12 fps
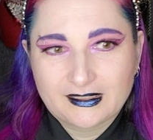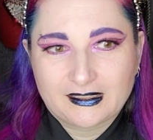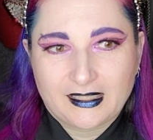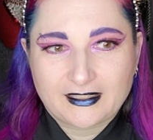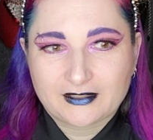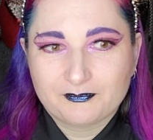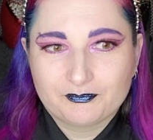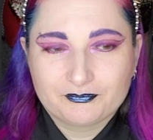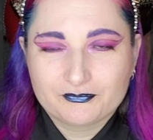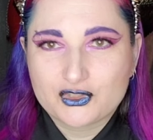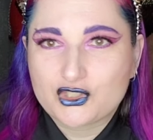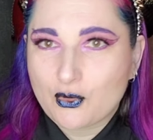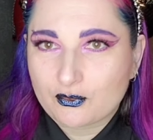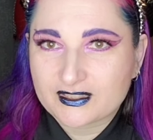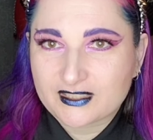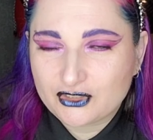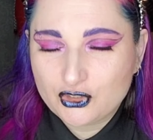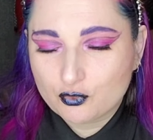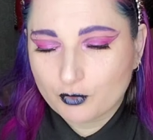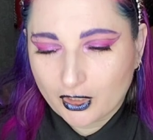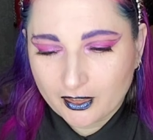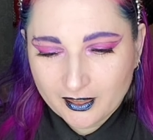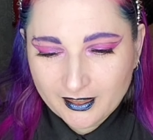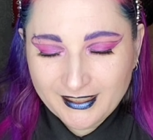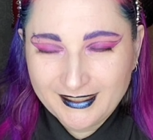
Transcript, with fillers: like, jokes and humor